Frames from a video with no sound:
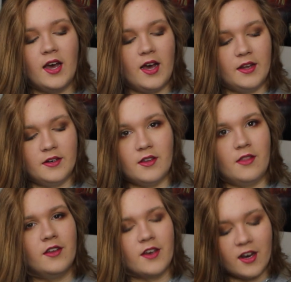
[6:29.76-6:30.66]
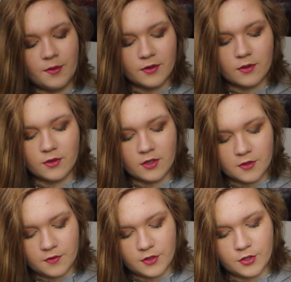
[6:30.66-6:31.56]
and the sketchbook was
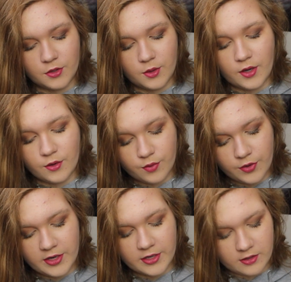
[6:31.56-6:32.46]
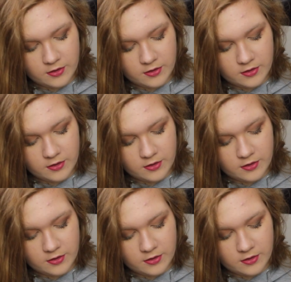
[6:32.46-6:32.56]
off to a really good